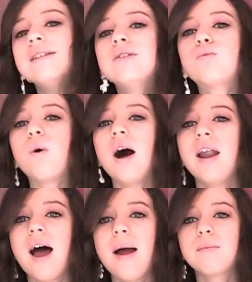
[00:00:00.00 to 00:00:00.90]
is what
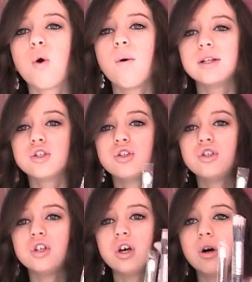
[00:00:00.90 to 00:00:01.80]
I'm going to
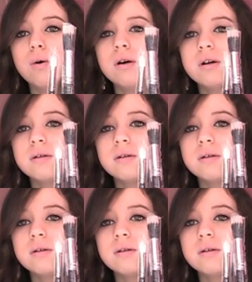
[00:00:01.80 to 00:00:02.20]
do.